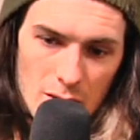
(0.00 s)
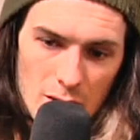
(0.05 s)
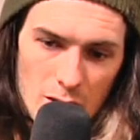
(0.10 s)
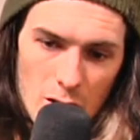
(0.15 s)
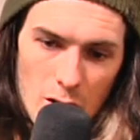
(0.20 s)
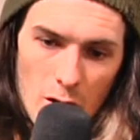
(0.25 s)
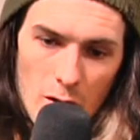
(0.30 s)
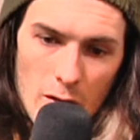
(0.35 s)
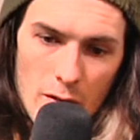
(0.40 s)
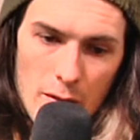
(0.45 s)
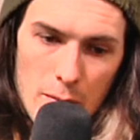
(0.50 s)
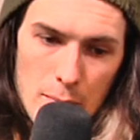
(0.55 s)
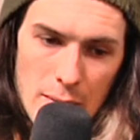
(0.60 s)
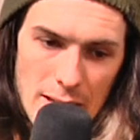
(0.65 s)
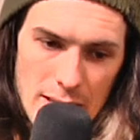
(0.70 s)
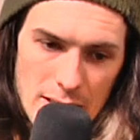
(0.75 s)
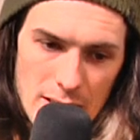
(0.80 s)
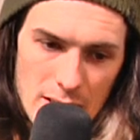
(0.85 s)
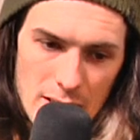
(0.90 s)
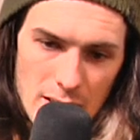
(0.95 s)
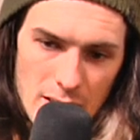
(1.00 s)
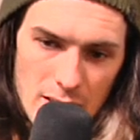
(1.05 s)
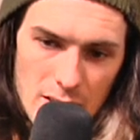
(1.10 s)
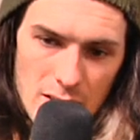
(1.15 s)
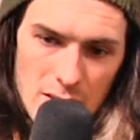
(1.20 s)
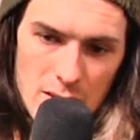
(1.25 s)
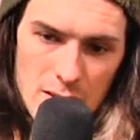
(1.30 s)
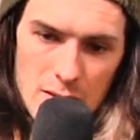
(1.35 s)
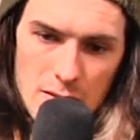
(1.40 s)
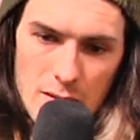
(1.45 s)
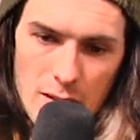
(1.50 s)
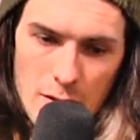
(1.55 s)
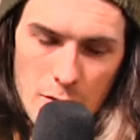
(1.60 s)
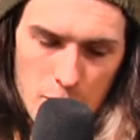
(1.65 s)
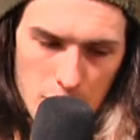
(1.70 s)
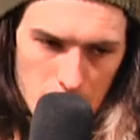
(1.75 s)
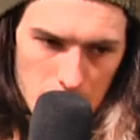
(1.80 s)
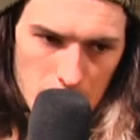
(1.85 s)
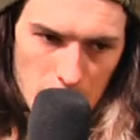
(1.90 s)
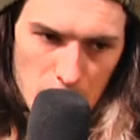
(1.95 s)
All the masonite is like
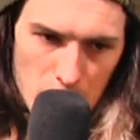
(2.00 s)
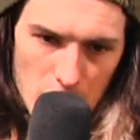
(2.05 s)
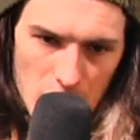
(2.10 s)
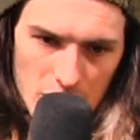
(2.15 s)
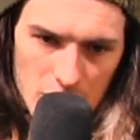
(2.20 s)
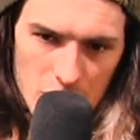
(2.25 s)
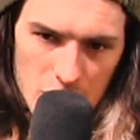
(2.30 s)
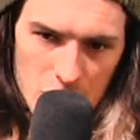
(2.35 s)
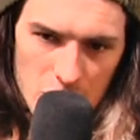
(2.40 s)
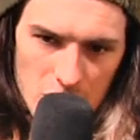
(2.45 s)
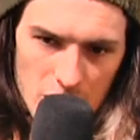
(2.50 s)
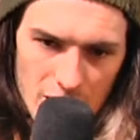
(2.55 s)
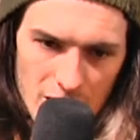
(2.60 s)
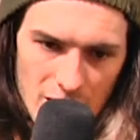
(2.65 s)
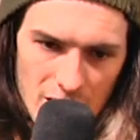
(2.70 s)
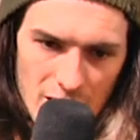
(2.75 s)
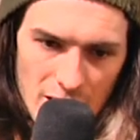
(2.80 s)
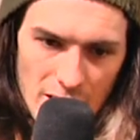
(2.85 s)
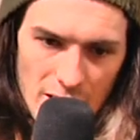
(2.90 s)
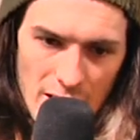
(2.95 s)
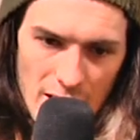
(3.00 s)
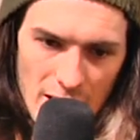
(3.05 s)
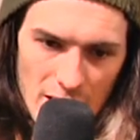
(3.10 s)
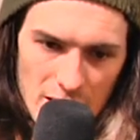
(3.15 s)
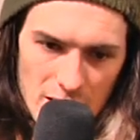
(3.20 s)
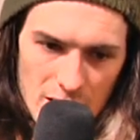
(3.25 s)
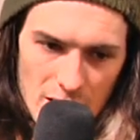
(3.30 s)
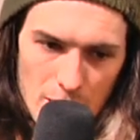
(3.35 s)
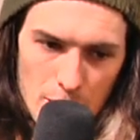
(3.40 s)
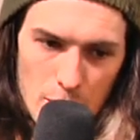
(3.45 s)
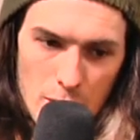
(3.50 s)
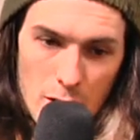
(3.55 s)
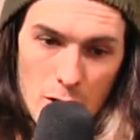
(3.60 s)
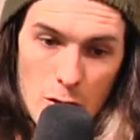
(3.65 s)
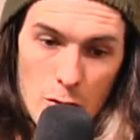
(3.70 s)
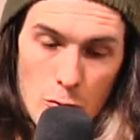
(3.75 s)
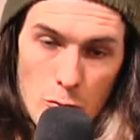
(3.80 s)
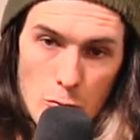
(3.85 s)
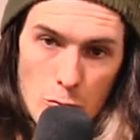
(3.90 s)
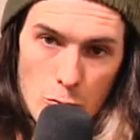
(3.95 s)
$15 a sheet, and it adds up
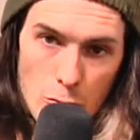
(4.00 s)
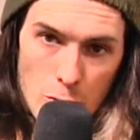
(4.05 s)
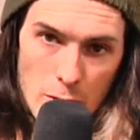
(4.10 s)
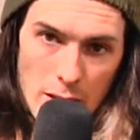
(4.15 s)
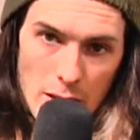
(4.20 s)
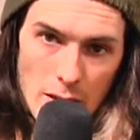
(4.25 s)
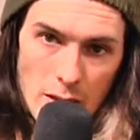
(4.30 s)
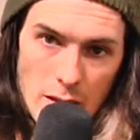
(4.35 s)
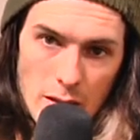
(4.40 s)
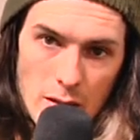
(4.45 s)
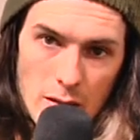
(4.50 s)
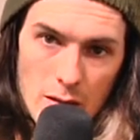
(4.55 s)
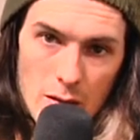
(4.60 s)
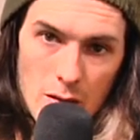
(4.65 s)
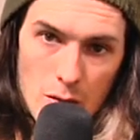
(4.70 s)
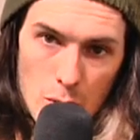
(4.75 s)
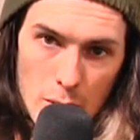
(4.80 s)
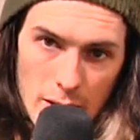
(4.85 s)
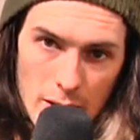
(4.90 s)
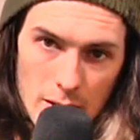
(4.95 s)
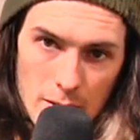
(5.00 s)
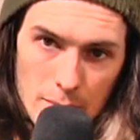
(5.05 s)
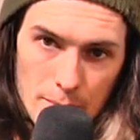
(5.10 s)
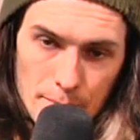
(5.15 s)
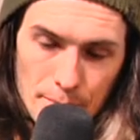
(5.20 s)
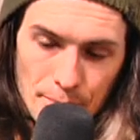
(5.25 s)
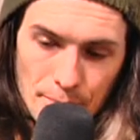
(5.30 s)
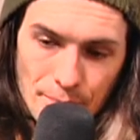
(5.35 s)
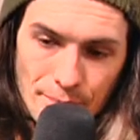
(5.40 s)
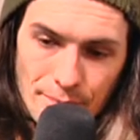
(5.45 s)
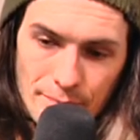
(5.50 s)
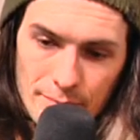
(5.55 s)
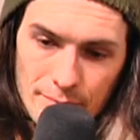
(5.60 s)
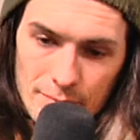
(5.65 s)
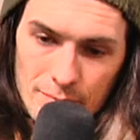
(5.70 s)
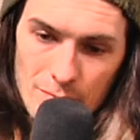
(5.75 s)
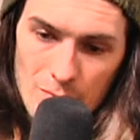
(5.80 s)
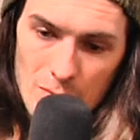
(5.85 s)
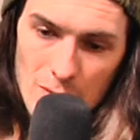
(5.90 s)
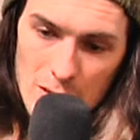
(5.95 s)
really quick.
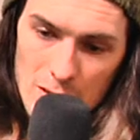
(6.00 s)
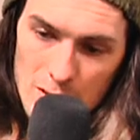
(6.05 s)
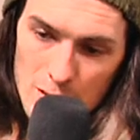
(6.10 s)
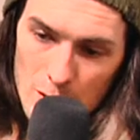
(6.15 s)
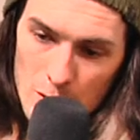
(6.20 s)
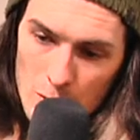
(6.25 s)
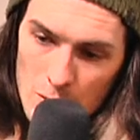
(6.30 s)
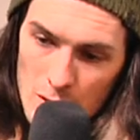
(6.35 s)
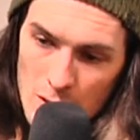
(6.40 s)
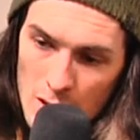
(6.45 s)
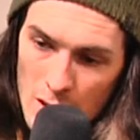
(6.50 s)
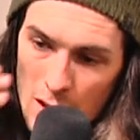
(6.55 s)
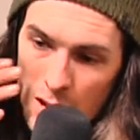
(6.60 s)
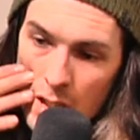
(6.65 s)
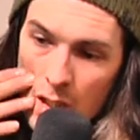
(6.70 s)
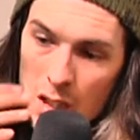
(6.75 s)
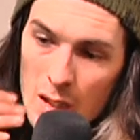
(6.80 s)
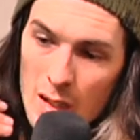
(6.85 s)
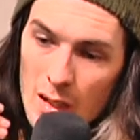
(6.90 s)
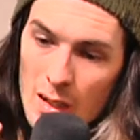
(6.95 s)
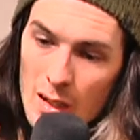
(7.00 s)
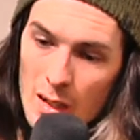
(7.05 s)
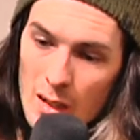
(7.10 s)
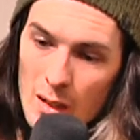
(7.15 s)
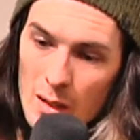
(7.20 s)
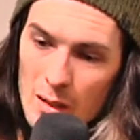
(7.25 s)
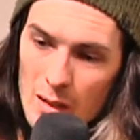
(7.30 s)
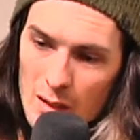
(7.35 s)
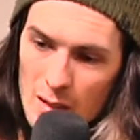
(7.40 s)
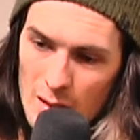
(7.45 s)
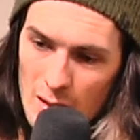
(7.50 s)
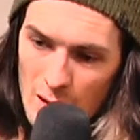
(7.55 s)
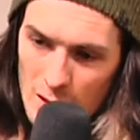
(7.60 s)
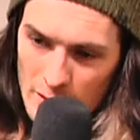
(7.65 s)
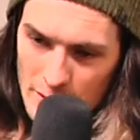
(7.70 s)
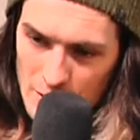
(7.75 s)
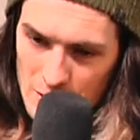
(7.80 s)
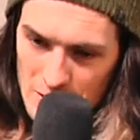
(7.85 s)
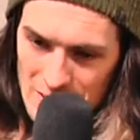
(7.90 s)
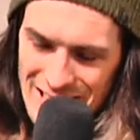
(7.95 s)
So I'll
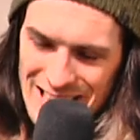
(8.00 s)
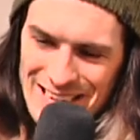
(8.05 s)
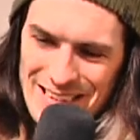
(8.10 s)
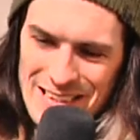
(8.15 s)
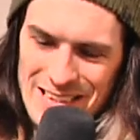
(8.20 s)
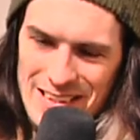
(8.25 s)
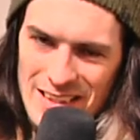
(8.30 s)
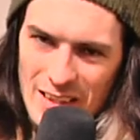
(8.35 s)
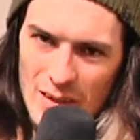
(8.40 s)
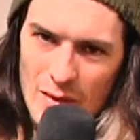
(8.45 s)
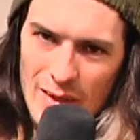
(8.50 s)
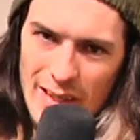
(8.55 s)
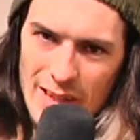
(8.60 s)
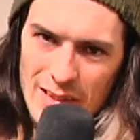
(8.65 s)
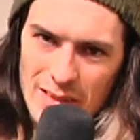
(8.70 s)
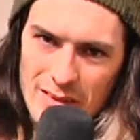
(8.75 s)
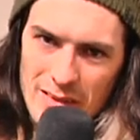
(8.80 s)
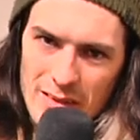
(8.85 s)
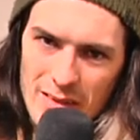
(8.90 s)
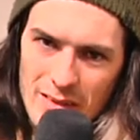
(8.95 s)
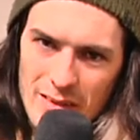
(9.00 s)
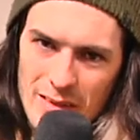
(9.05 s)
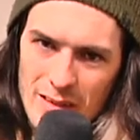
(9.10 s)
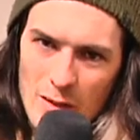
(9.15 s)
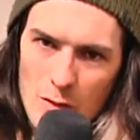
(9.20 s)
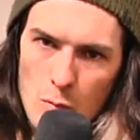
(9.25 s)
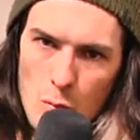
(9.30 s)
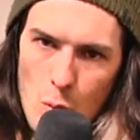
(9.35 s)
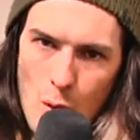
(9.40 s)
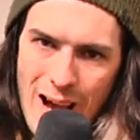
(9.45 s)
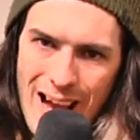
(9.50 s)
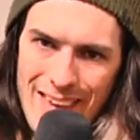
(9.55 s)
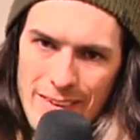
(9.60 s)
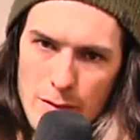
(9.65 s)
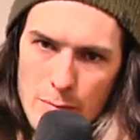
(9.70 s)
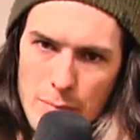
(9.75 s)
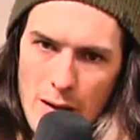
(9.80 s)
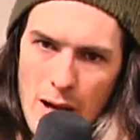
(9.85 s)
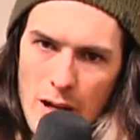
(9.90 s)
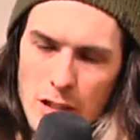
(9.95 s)
use that to segue into why
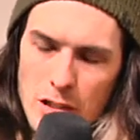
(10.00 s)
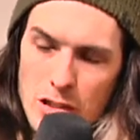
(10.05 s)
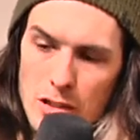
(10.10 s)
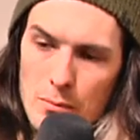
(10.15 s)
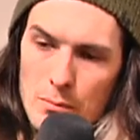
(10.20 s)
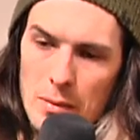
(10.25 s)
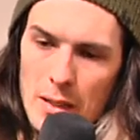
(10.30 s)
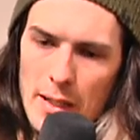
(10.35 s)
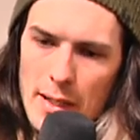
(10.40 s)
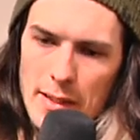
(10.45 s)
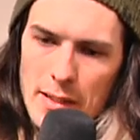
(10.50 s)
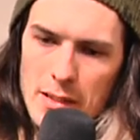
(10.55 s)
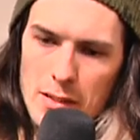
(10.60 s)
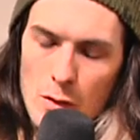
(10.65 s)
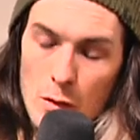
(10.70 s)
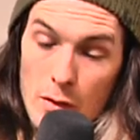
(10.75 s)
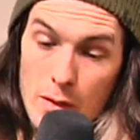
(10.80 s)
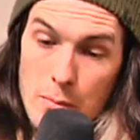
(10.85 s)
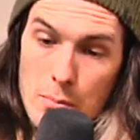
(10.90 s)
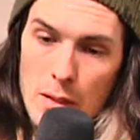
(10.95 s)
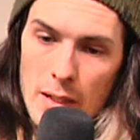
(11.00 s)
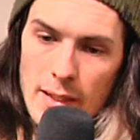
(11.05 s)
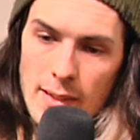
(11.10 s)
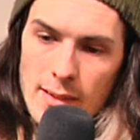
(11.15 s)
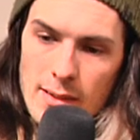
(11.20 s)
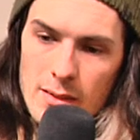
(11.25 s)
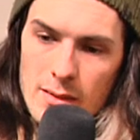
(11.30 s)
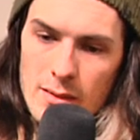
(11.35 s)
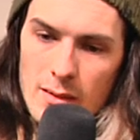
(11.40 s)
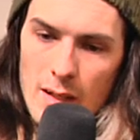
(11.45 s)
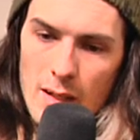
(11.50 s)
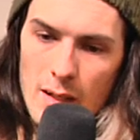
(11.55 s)
the box jump line is only bikes.